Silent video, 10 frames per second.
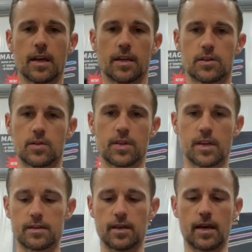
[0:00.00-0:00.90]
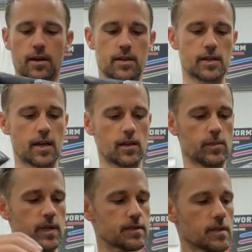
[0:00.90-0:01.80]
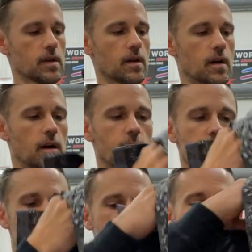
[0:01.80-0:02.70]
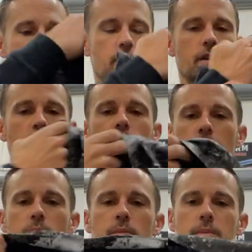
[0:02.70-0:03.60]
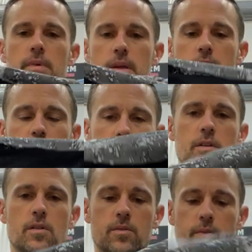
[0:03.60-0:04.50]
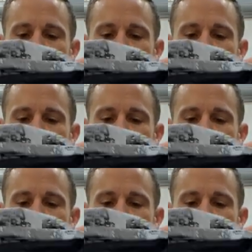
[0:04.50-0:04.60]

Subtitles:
and do things out in the elements. But the hood, you know,